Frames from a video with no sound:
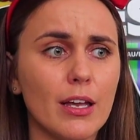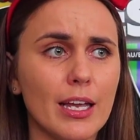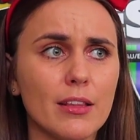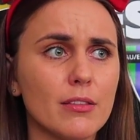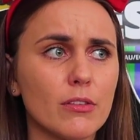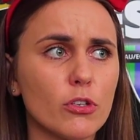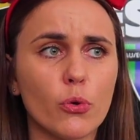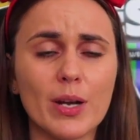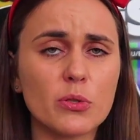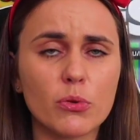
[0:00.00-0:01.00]
In
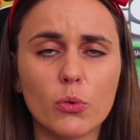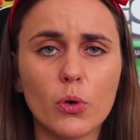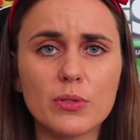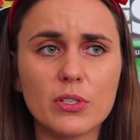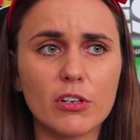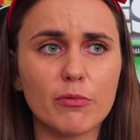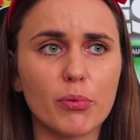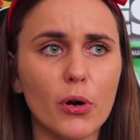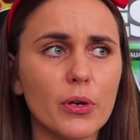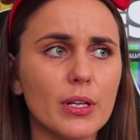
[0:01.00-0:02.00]
quest rewards could have
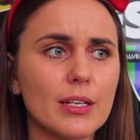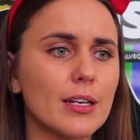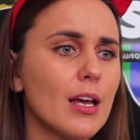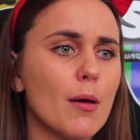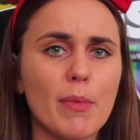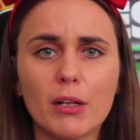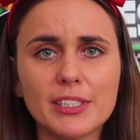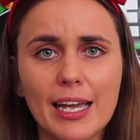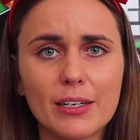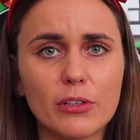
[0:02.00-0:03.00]
broken it,
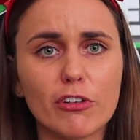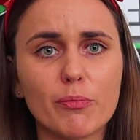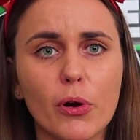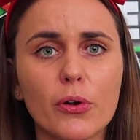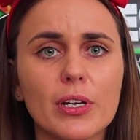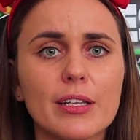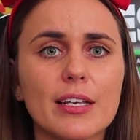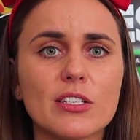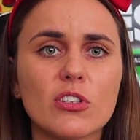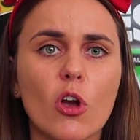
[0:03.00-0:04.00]
Meltan could have broken it.
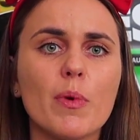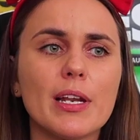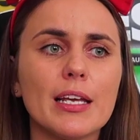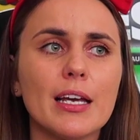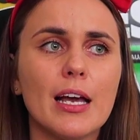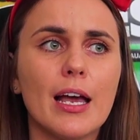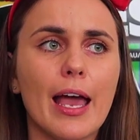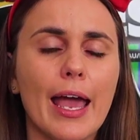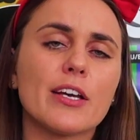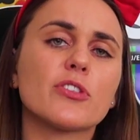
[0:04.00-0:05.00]
There's so many
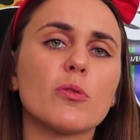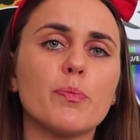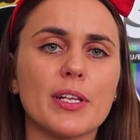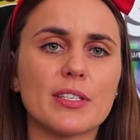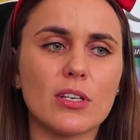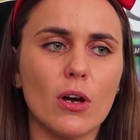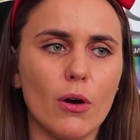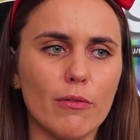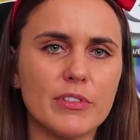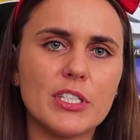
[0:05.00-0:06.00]
extra bits
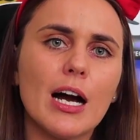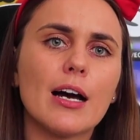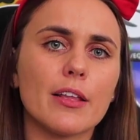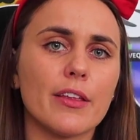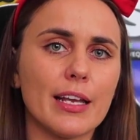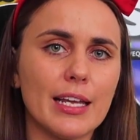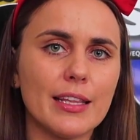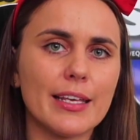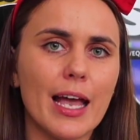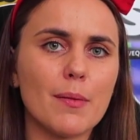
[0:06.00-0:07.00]
of data that are in
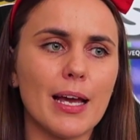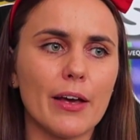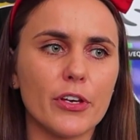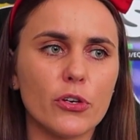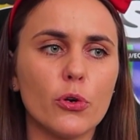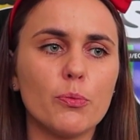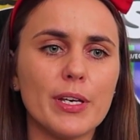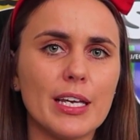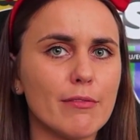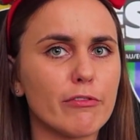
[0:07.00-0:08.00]
the game now that could
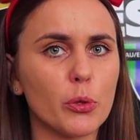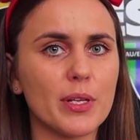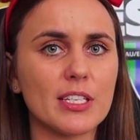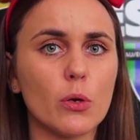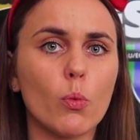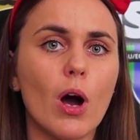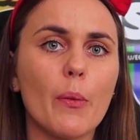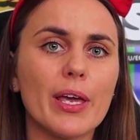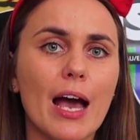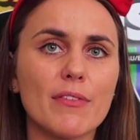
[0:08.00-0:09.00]
be influencing why
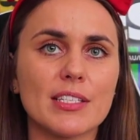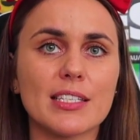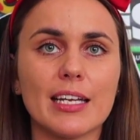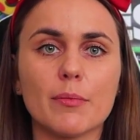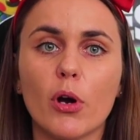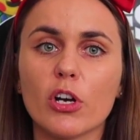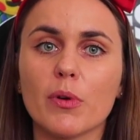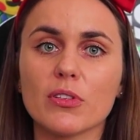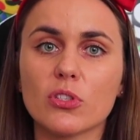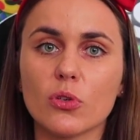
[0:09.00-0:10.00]
we haven't seen
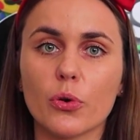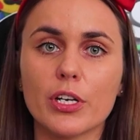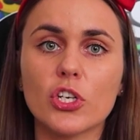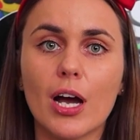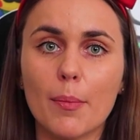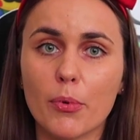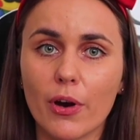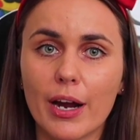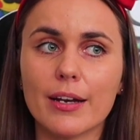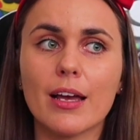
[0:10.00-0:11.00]
Pokemon storage
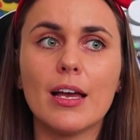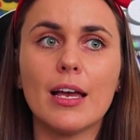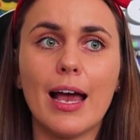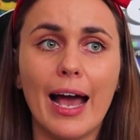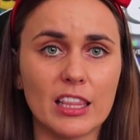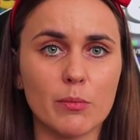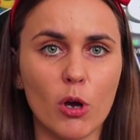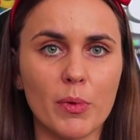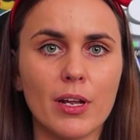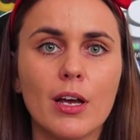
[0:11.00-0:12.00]
upgrade at the
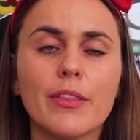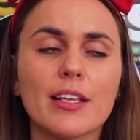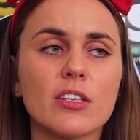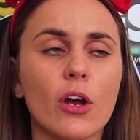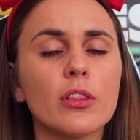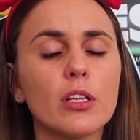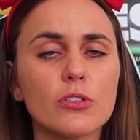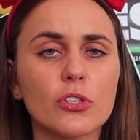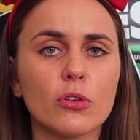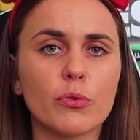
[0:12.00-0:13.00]
moment. That's the only
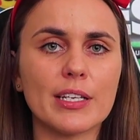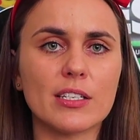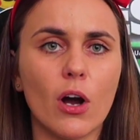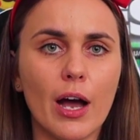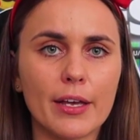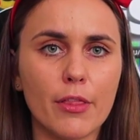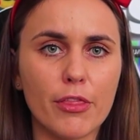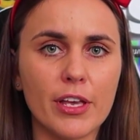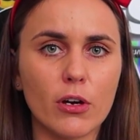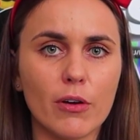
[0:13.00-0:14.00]
logical reason I can
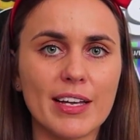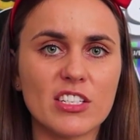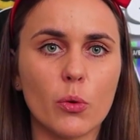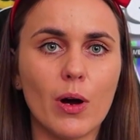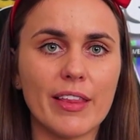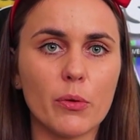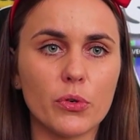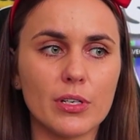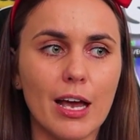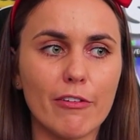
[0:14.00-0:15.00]
think of as to why they
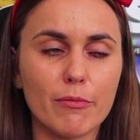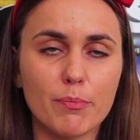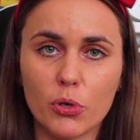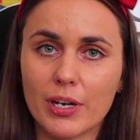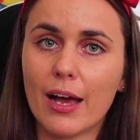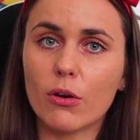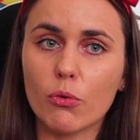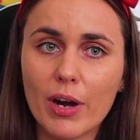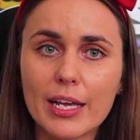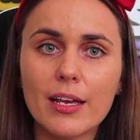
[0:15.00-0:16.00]
wouldn't have put it out
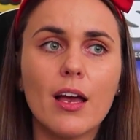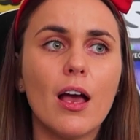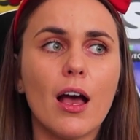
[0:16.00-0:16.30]
already.